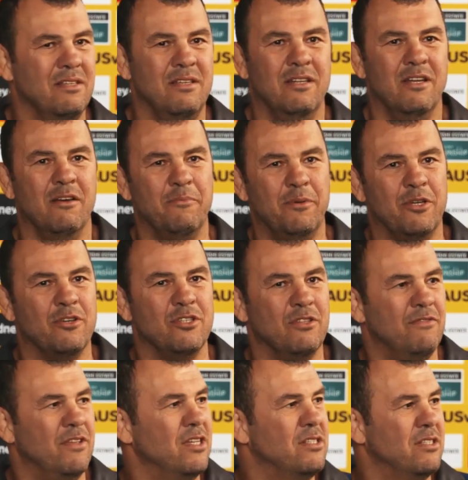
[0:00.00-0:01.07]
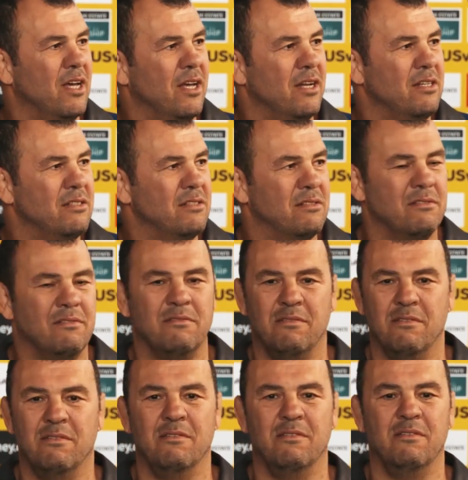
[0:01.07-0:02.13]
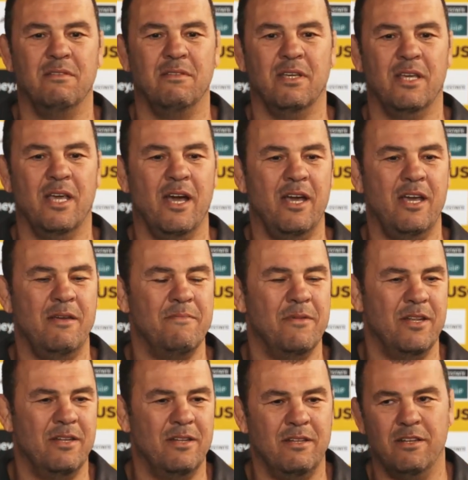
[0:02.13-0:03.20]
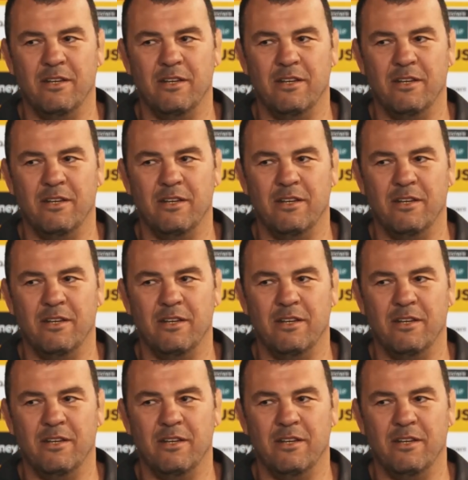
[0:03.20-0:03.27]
you know, because of their status in the game and,